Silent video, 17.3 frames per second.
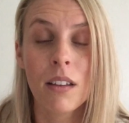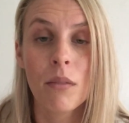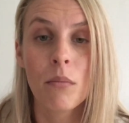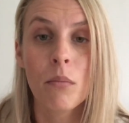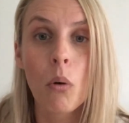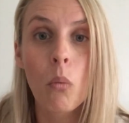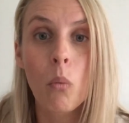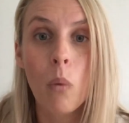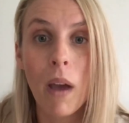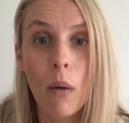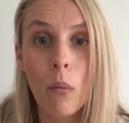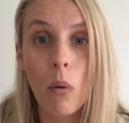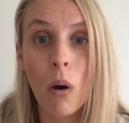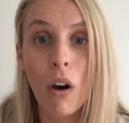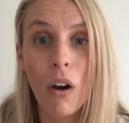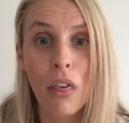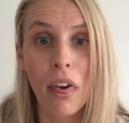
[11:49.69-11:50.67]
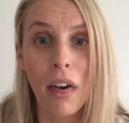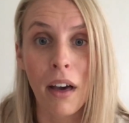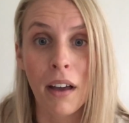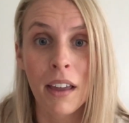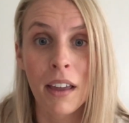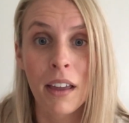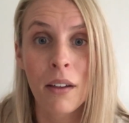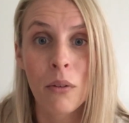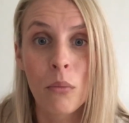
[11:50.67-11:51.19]
But where were
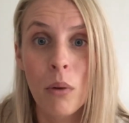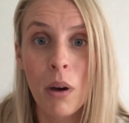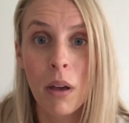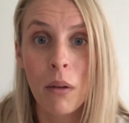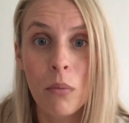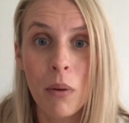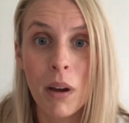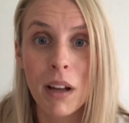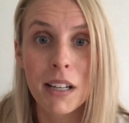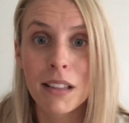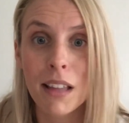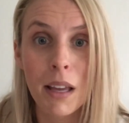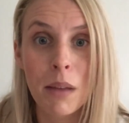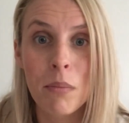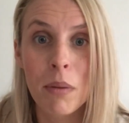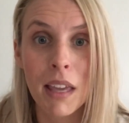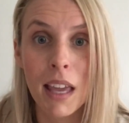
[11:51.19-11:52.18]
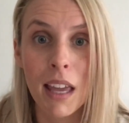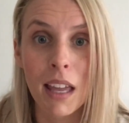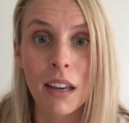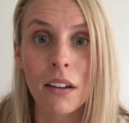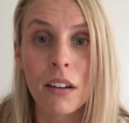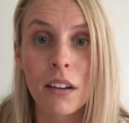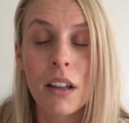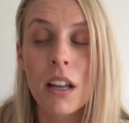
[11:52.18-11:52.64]
they? Where did they begin?